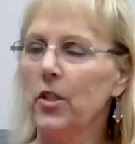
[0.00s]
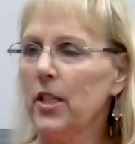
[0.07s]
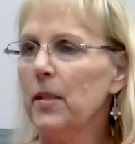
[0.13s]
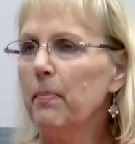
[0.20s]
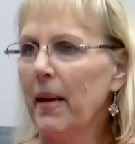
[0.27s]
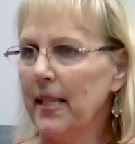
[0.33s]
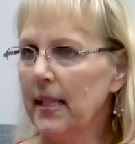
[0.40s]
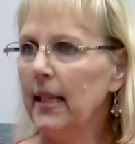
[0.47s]
Just
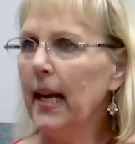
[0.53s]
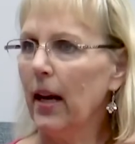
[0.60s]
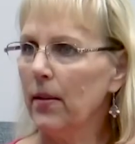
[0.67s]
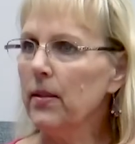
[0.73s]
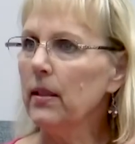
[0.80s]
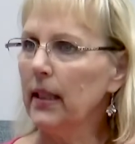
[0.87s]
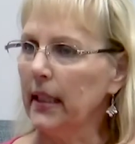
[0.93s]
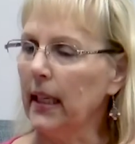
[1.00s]
basic house
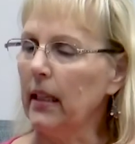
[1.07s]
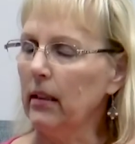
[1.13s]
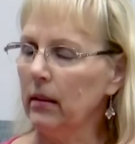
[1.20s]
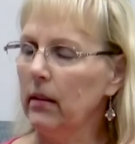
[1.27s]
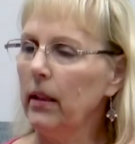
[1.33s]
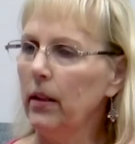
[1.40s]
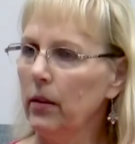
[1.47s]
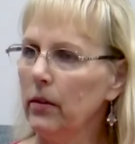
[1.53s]
cleaning,
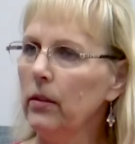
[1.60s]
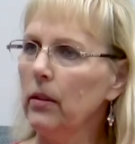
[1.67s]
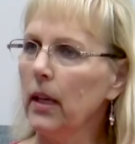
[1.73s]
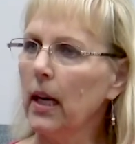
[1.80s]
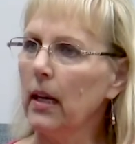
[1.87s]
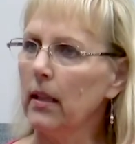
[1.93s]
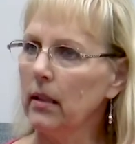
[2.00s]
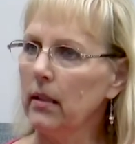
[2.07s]
you know,
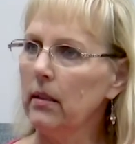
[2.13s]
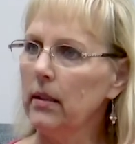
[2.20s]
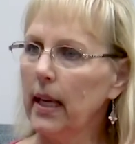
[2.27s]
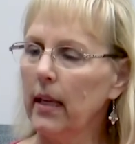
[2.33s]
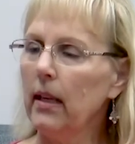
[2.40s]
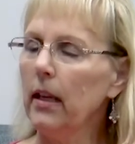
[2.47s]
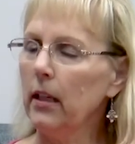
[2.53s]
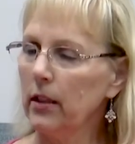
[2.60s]
uh,
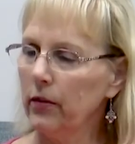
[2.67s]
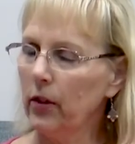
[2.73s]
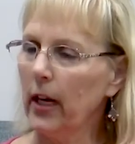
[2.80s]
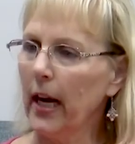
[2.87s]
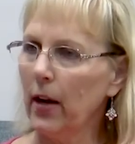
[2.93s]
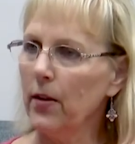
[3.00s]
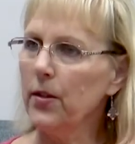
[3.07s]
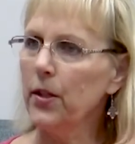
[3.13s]
taking care of her
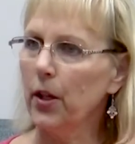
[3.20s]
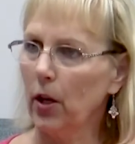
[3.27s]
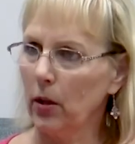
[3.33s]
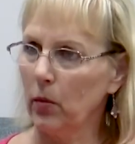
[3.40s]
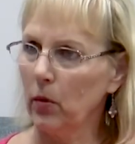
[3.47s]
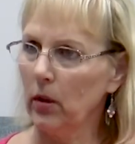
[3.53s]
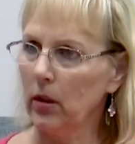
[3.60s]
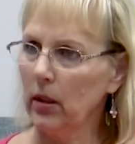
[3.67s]
house, yard
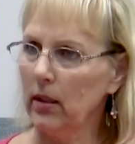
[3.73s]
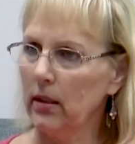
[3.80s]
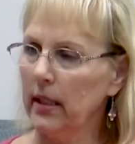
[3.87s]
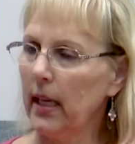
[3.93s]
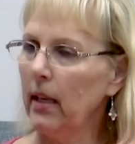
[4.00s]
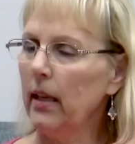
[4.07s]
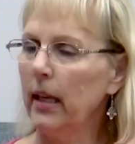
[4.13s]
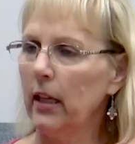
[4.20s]
work,
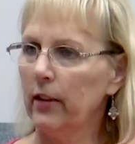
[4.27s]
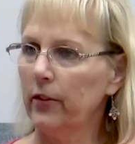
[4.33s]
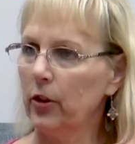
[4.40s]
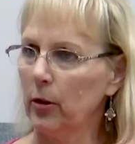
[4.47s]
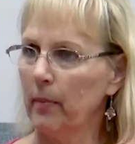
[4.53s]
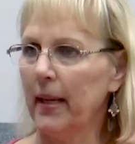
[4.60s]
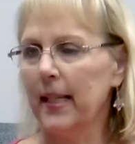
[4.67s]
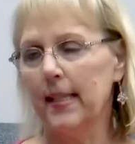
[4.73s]
taking care of
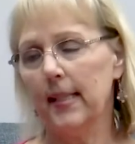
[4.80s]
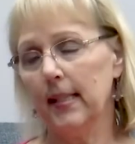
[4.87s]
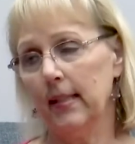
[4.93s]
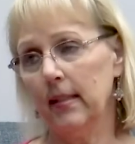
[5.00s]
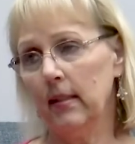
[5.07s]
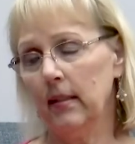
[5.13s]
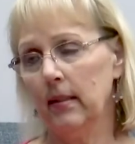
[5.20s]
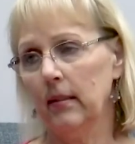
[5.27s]
her
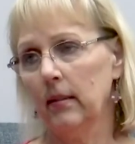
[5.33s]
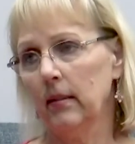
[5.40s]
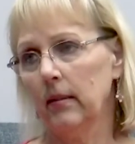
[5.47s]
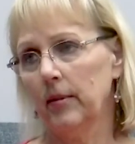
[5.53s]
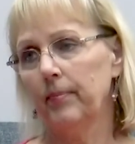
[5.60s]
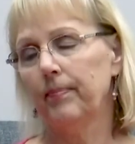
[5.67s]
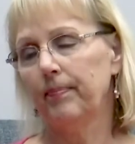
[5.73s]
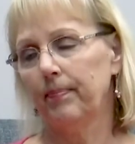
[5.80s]
medicine.
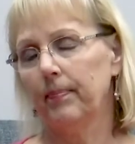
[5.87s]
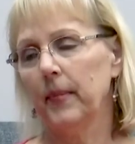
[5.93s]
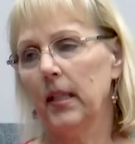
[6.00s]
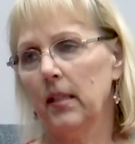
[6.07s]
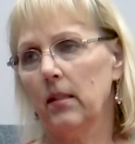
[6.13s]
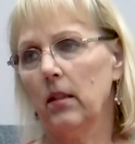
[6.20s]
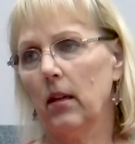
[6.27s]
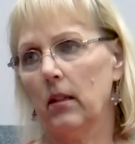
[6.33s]
Mm-hmm.
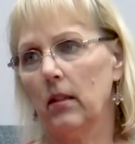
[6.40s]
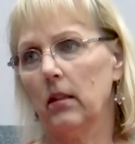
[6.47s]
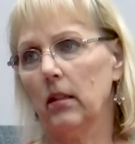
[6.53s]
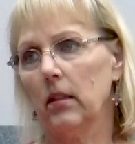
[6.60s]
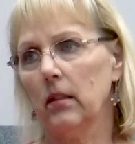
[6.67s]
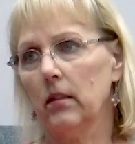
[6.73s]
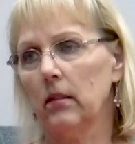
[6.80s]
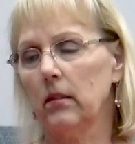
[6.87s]
It does
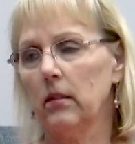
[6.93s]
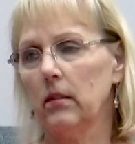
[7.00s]
sound